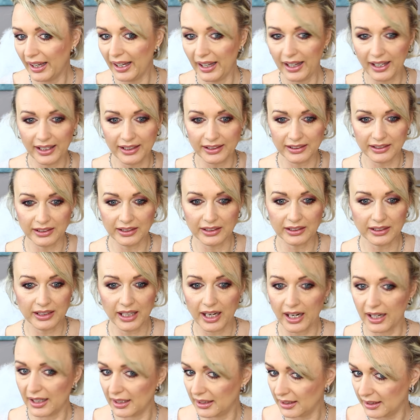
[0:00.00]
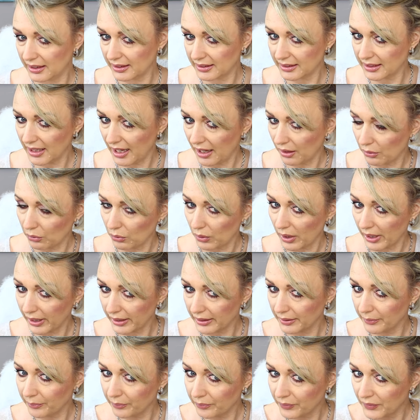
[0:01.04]
and curl it that
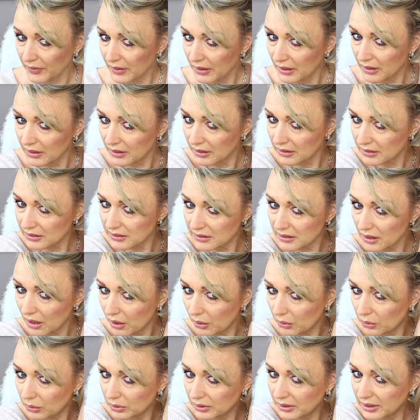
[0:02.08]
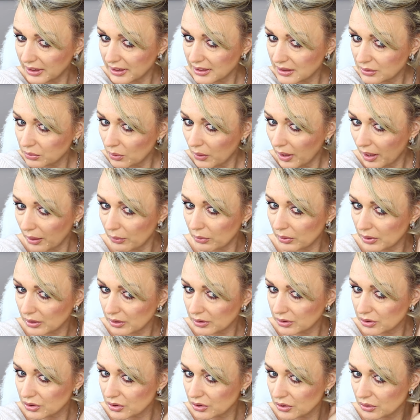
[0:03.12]
way so that's what I
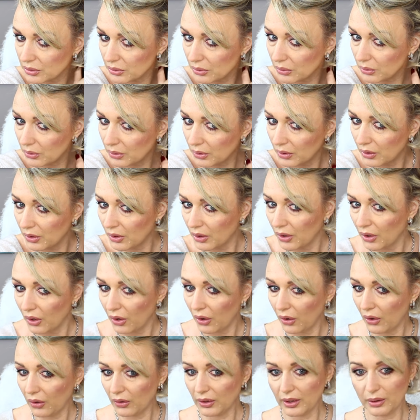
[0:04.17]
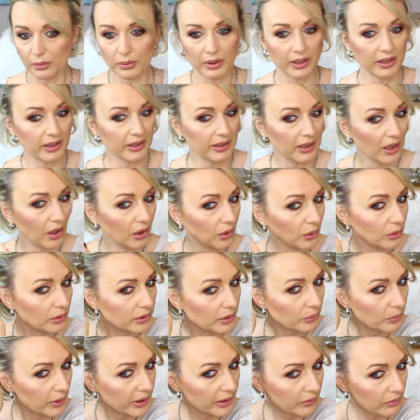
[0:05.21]
will do all the way all
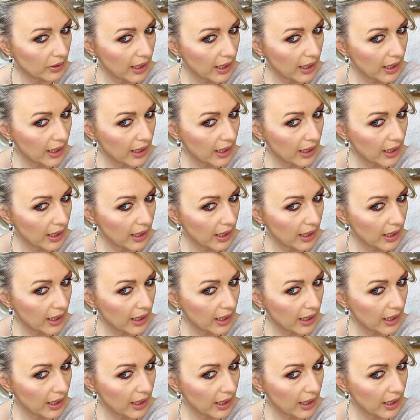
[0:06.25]
the way